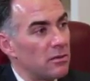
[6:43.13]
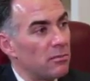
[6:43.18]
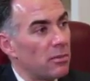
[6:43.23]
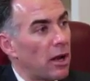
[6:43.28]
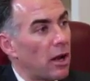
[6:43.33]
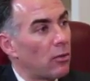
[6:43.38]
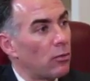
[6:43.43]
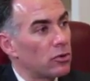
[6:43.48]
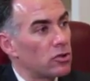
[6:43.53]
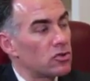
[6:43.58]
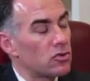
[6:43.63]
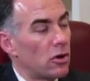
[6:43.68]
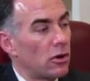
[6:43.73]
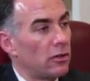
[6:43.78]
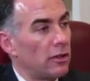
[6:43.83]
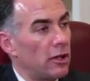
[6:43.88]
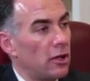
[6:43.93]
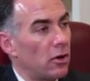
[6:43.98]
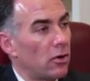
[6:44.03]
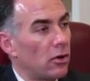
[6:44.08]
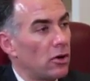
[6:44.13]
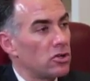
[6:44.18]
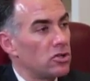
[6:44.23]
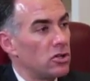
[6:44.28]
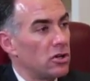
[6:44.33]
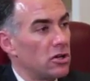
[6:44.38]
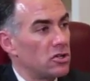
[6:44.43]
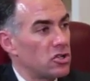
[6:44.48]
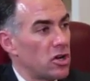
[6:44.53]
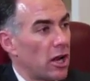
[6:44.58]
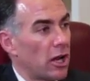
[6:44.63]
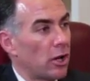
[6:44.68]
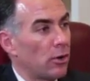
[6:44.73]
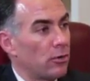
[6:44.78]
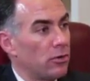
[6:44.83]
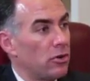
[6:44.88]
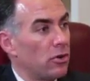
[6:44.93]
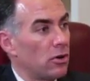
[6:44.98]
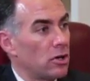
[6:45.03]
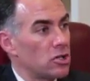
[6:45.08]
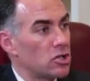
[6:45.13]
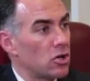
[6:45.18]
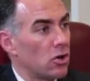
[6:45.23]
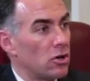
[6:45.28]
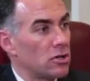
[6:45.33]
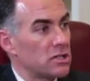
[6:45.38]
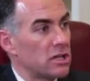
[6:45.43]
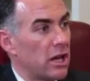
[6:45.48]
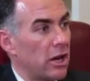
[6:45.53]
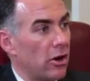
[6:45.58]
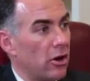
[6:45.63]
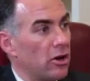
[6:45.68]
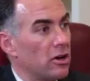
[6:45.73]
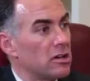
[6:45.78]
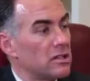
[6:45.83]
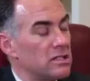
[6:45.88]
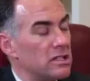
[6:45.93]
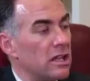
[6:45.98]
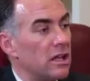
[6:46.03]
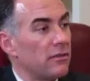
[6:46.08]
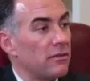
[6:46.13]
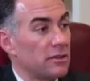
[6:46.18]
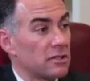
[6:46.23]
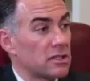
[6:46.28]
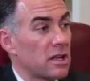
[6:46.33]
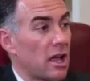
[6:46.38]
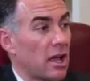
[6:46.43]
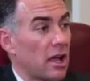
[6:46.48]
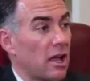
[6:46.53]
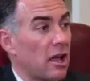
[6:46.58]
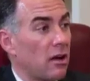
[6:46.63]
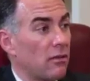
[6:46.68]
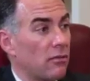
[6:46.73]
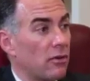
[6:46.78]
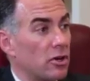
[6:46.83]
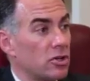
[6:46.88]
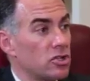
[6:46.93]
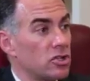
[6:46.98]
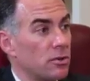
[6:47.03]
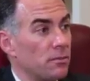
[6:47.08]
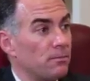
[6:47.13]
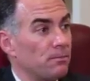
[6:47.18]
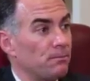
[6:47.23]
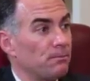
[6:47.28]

but I would strongly encourage you to check with your insurance carrier to see if it's got coverage.